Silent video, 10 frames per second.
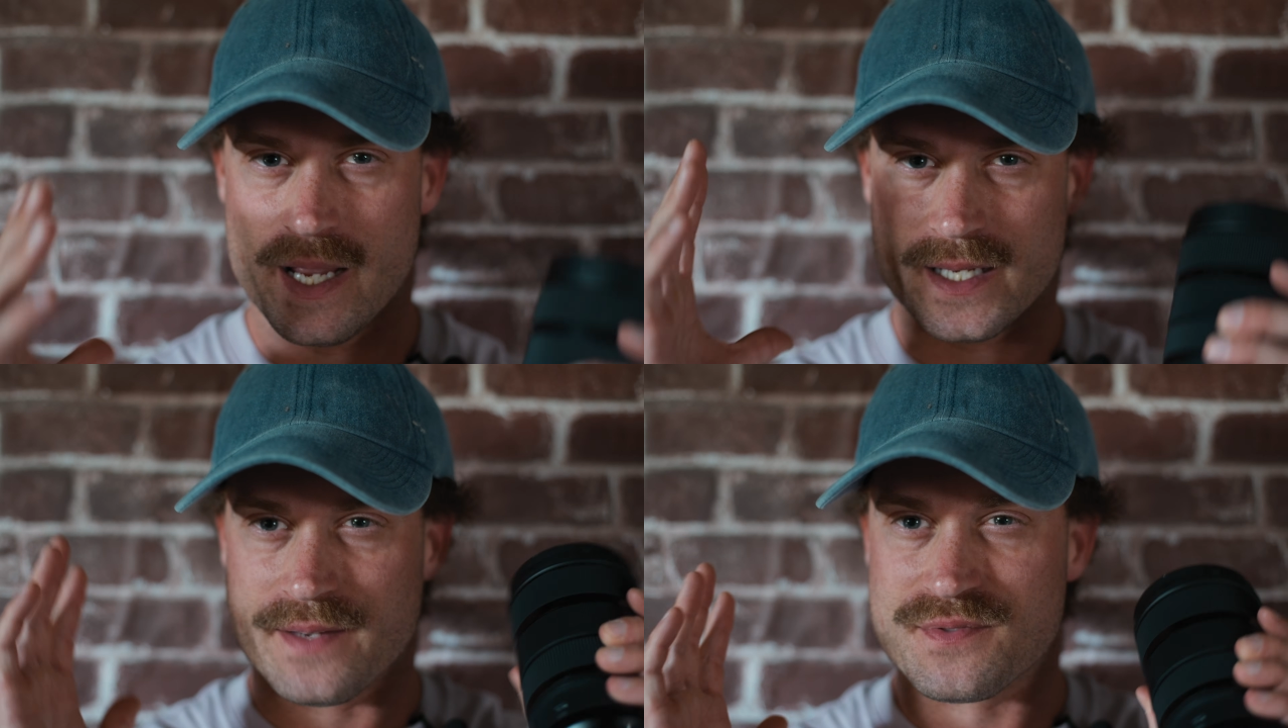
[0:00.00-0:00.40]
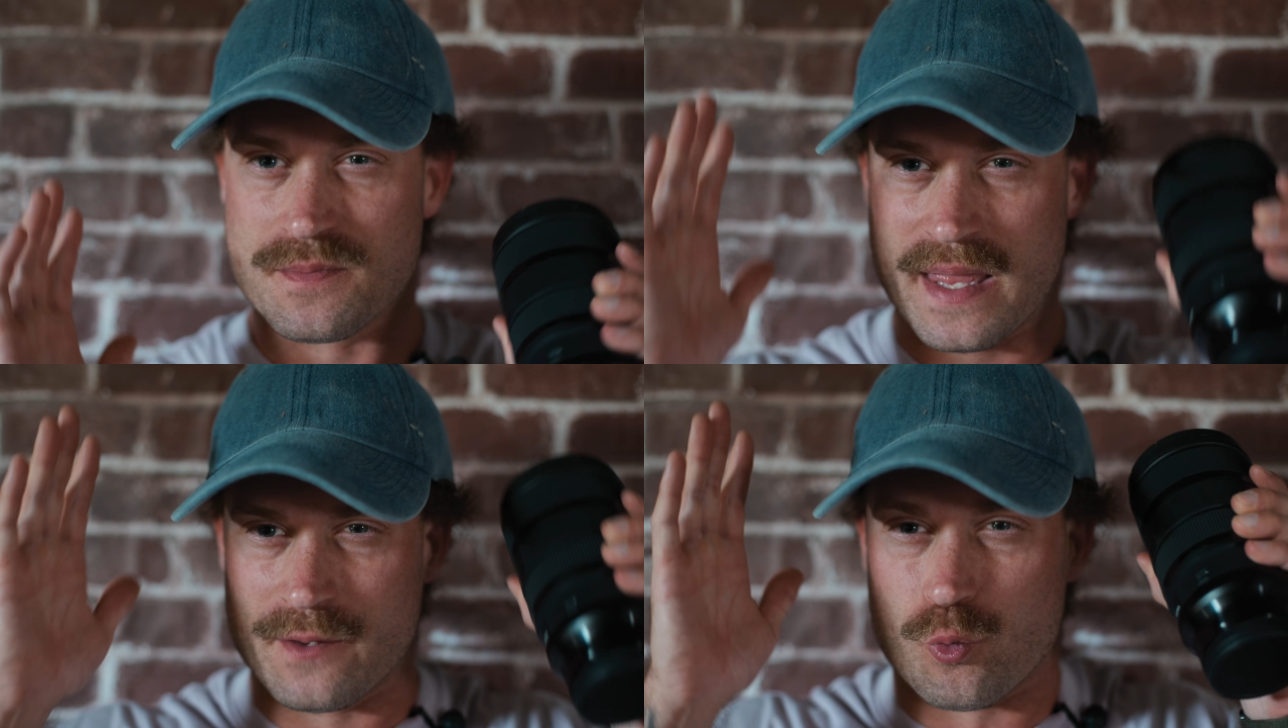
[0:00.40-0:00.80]
It gives
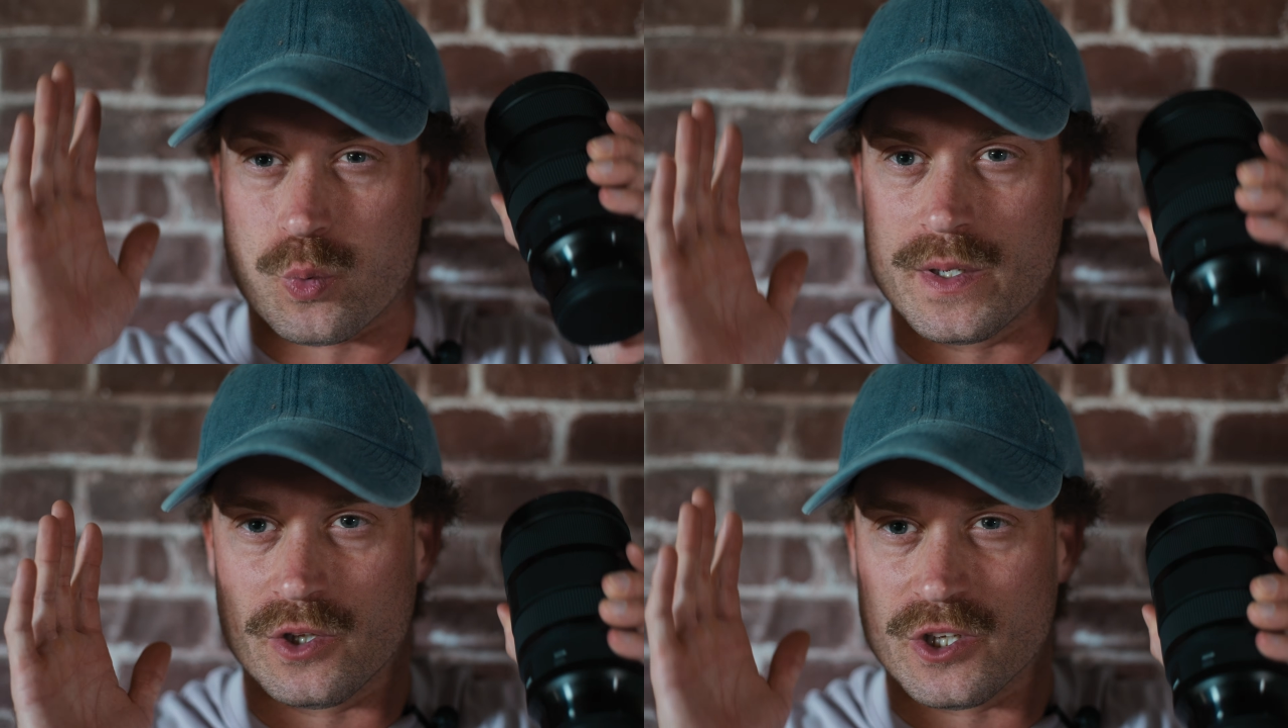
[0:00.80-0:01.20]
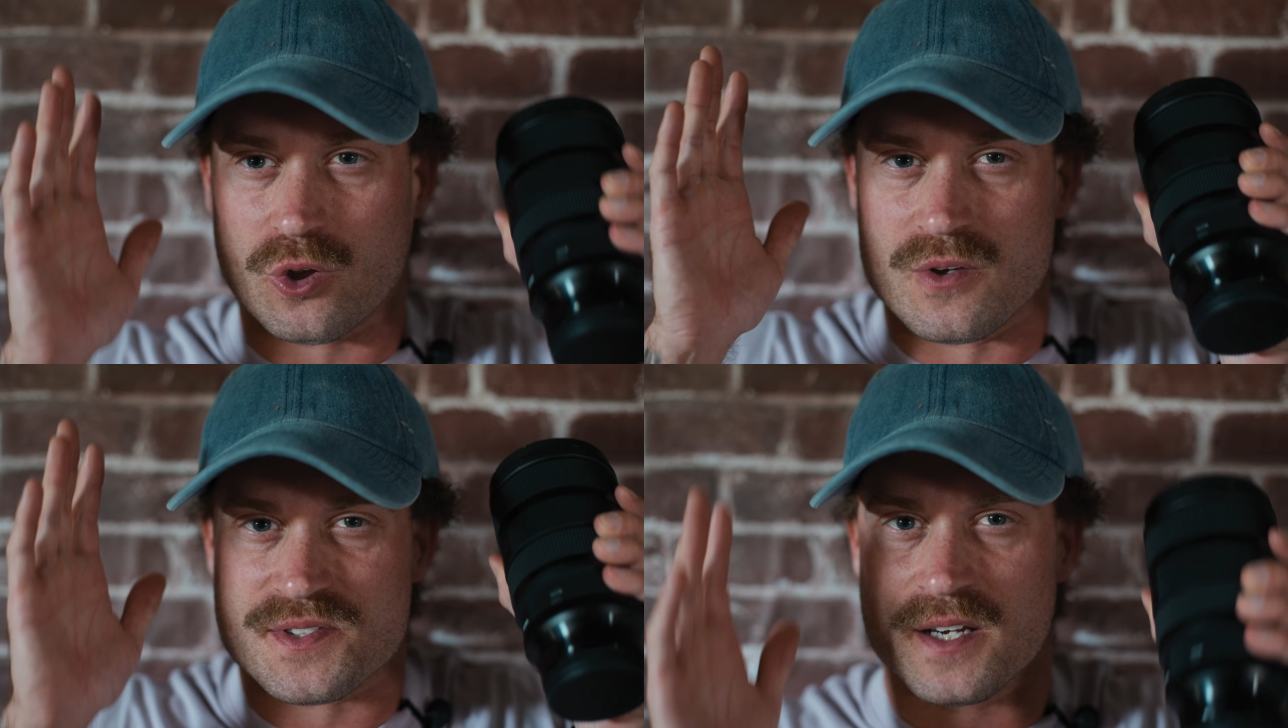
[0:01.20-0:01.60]
them that really
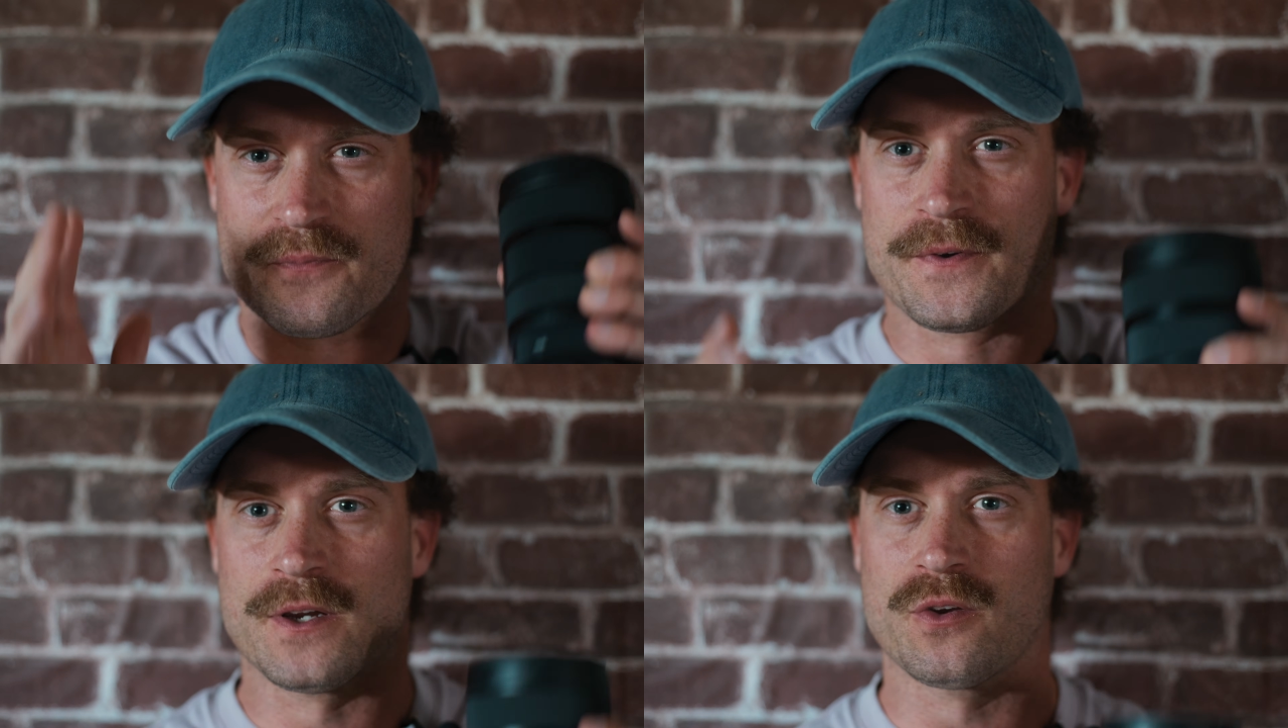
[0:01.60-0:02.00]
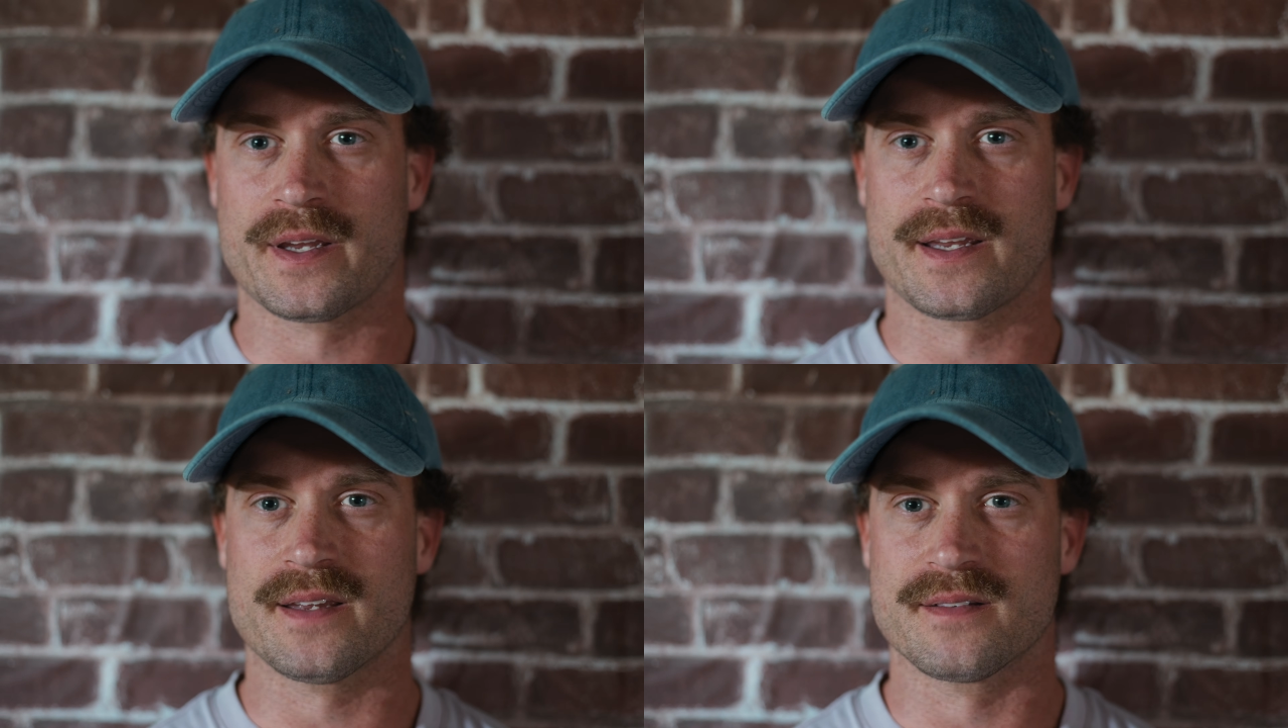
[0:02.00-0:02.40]
close-up
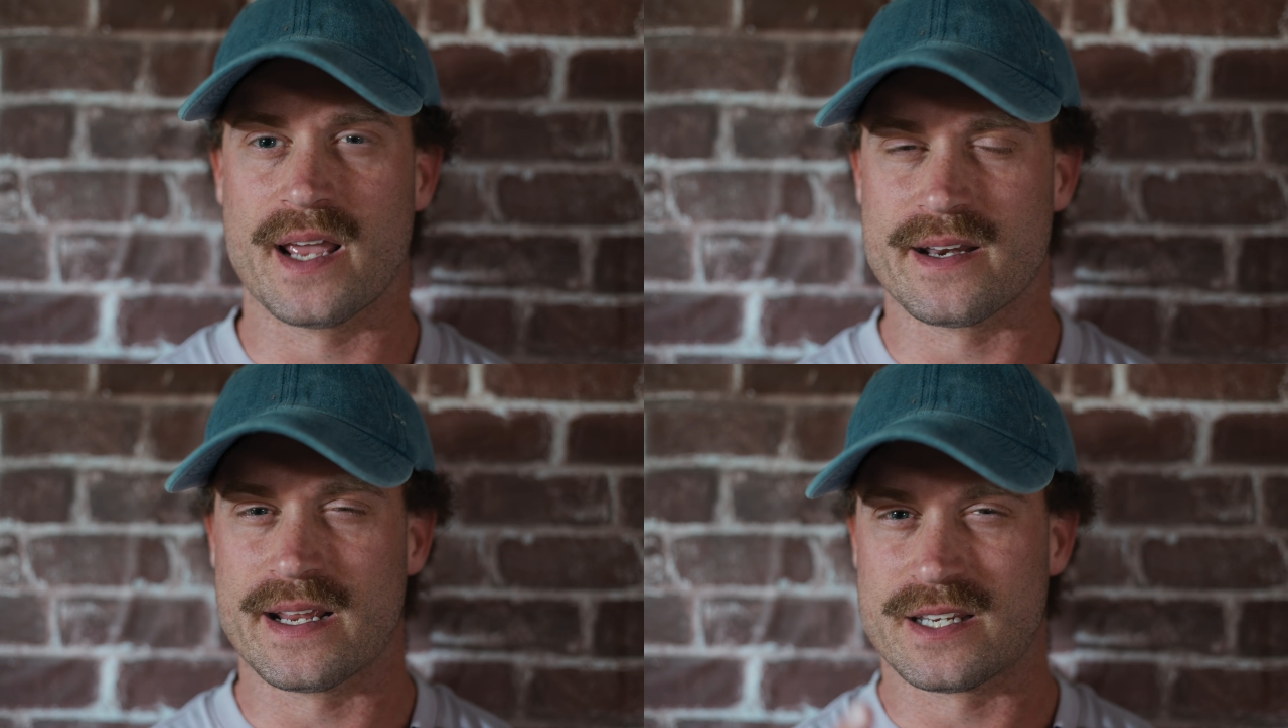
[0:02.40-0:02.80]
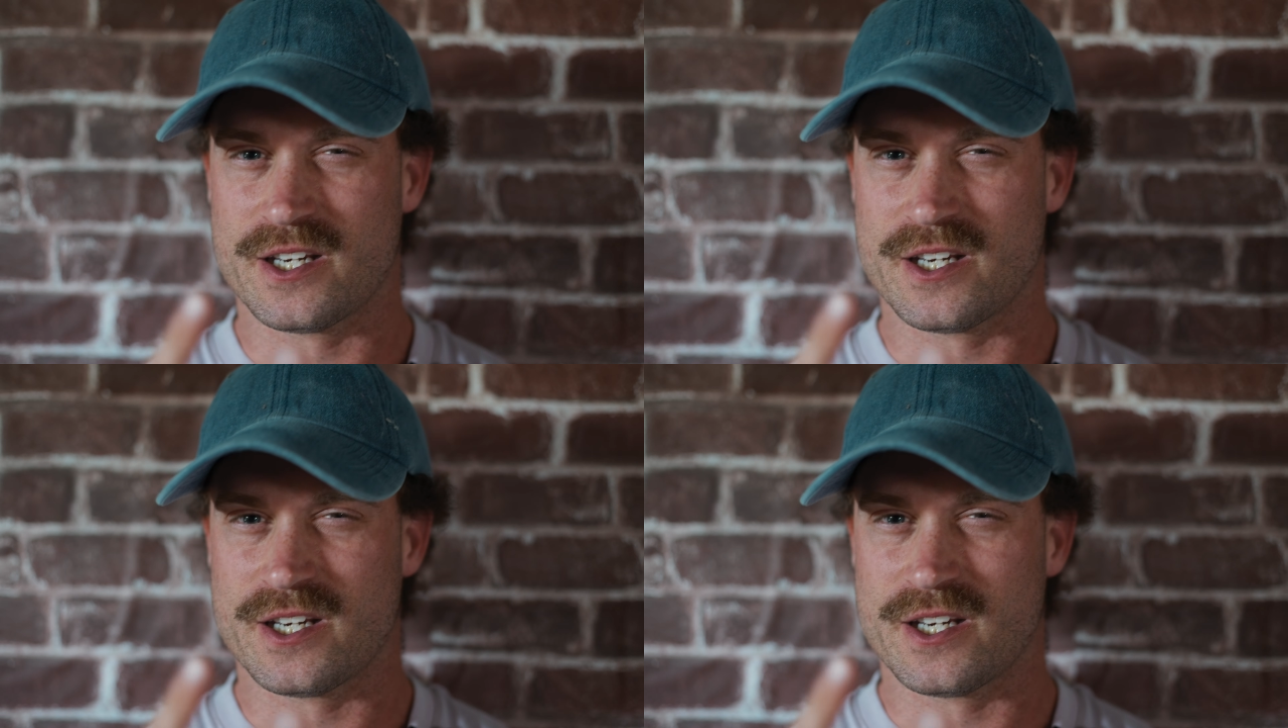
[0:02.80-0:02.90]
feeling, and it,